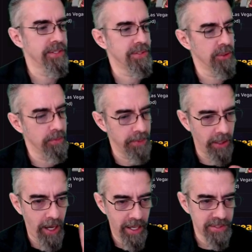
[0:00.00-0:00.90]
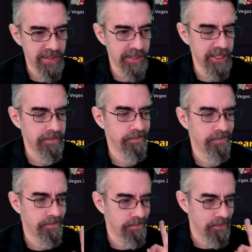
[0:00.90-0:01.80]
too, but Odysee,
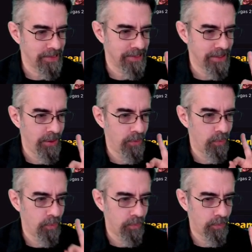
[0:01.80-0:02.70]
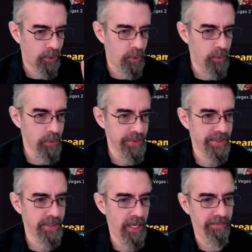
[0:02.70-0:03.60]
cool
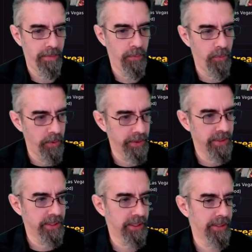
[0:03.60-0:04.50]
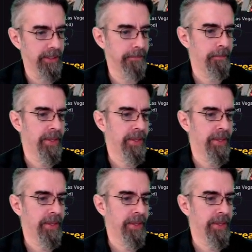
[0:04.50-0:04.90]
stuff. I'm really digging it.